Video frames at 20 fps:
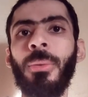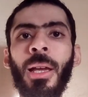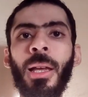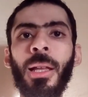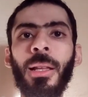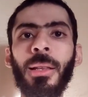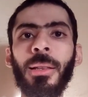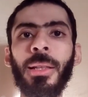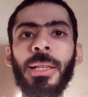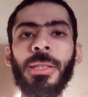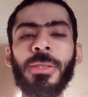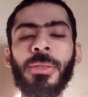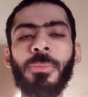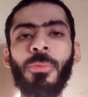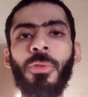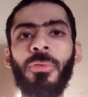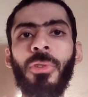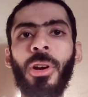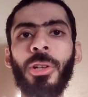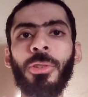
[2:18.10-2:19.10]
Let's
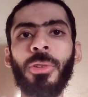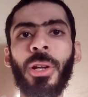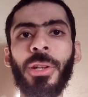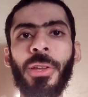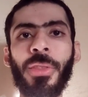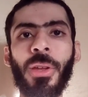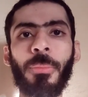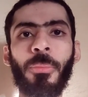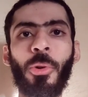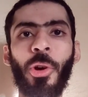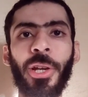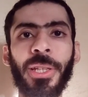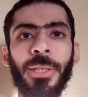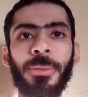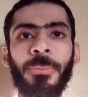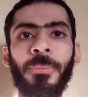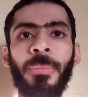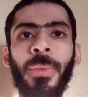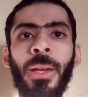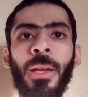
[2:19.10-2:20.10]
move on to another point,
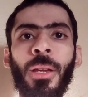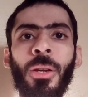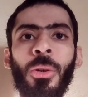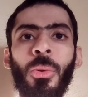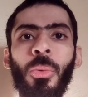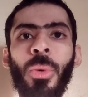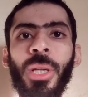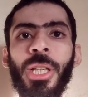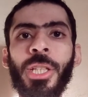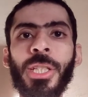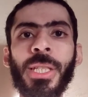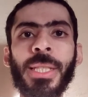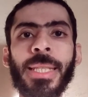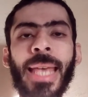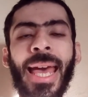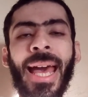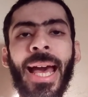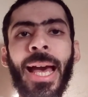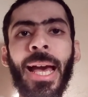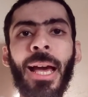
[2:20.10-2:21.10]
which is
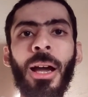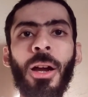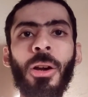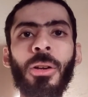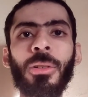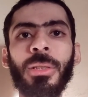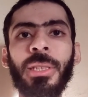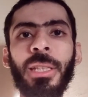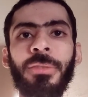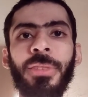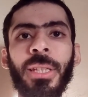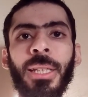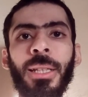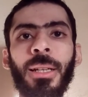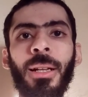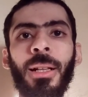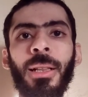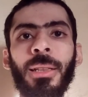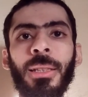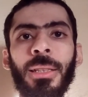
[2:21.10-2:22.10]
how
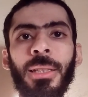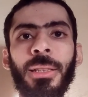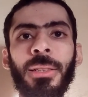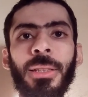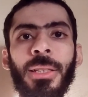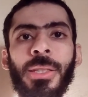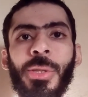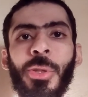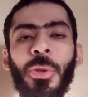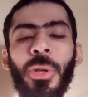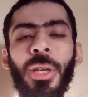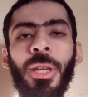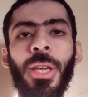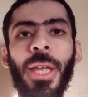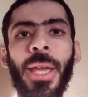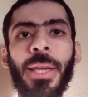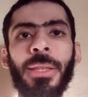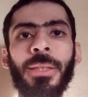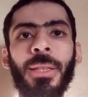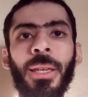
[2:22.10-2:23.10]
difficult it is to
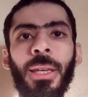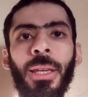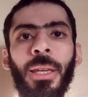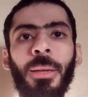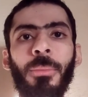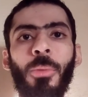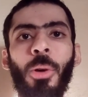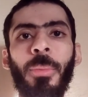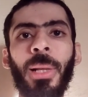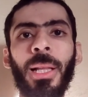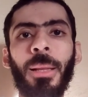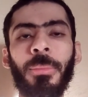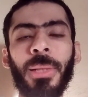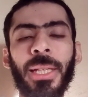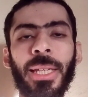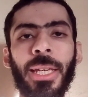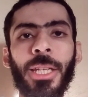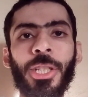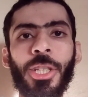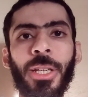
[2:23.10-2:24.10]
create a mobile
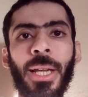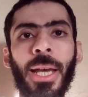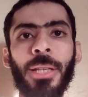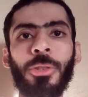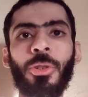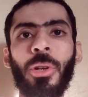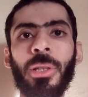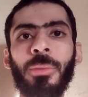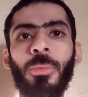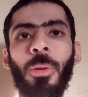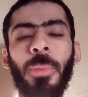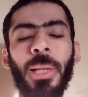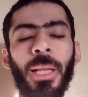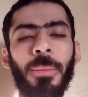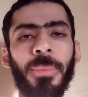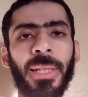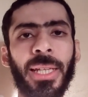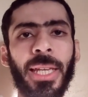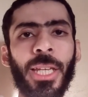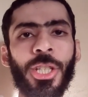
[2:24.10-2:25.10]
application, Android mobile
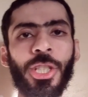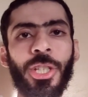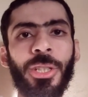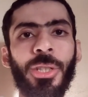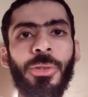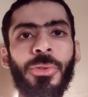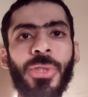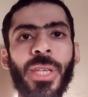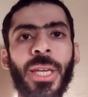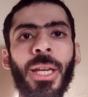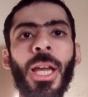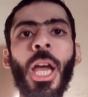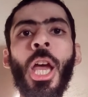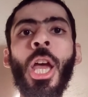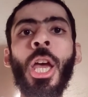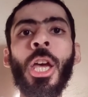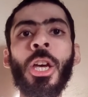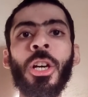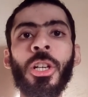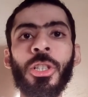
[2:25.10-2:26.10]
application using
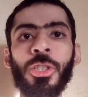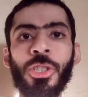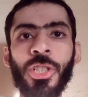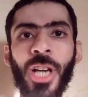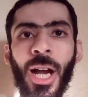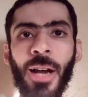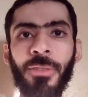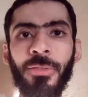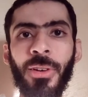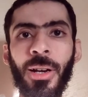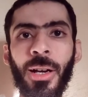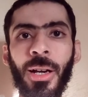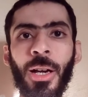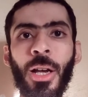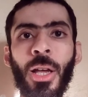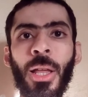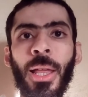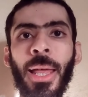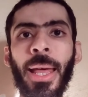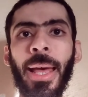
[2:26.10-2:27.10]
Java
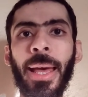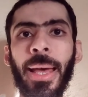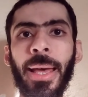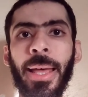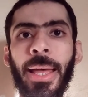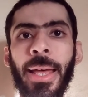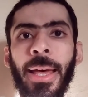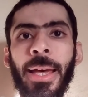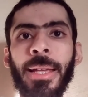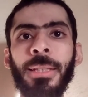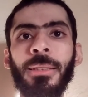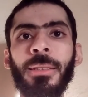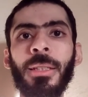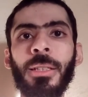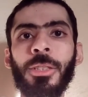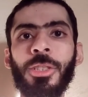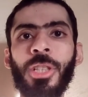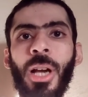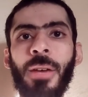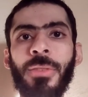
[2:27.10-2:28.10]
and
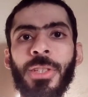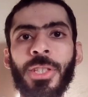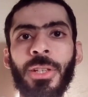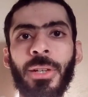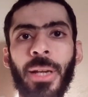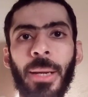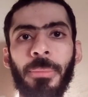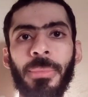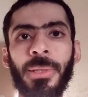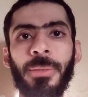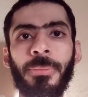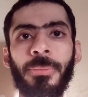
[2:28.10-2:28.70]
JavaScript.